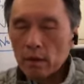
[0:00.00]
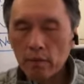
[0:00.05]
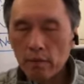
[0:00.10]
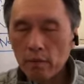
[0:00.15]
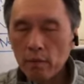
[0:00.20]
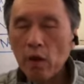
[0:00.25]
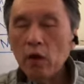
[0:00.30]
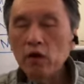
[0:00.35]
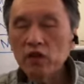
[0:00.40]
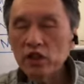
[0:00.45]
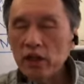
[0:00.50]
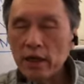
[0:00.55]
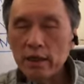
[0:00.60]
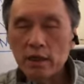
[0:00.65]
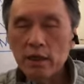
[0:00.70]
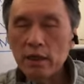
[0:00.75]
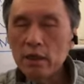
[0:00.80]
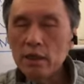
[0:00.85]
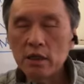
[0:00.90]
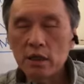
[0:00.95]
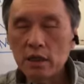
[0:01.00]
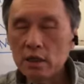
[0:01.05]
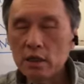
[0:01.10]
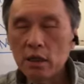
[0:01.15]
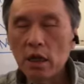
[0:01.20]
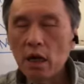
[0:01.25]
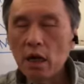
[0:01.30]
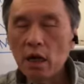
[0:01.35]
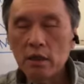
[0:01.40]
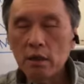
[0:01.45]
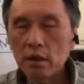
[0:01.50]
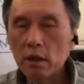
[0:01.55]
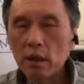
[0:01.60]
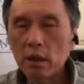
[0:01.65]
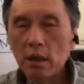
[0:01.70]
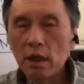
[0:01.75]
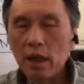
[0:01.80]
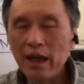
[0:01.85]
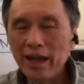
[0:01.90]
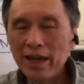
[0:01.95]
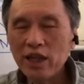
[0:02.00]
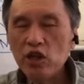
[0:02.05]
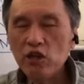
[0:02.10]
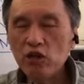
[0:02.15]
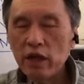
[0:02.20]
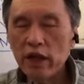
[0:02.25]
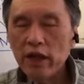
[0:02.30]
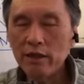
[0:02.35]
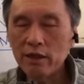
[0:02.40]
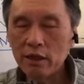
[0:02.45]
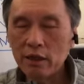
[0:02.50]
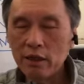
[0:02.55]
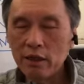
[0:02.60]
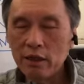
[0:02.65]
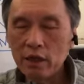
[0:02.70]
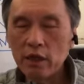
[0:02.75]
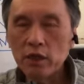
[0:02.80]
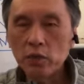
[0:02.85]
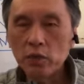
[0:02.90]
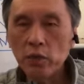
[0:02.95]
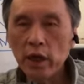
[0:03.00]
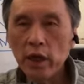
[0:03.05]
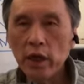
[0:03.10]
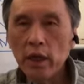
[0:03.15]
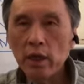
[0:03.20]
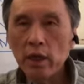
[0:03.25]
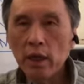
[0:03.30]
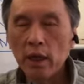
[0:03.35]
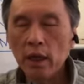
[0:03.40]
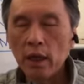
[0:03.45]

most Chinese is not educated in this way,